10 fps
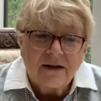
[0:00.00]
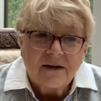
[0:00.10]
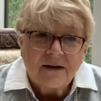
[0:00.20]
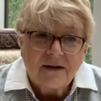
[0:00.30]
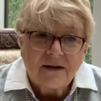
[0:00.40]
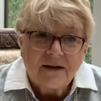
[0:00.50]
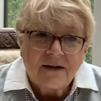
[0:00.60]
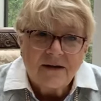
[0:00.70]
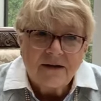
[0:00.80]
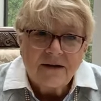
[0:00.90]

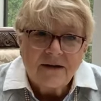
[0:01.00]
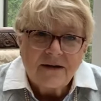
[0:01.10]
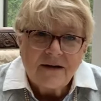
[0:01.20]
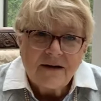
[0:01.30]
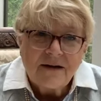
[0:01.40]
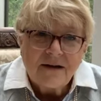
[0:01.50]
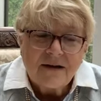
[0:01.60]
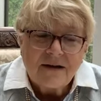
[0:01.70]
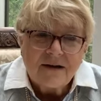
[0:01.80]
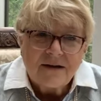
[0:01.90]

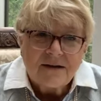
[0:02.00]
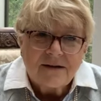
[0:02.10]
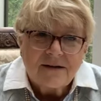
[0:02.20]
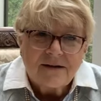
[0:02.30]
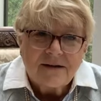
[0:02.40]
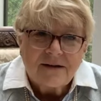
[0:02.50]
[no speech]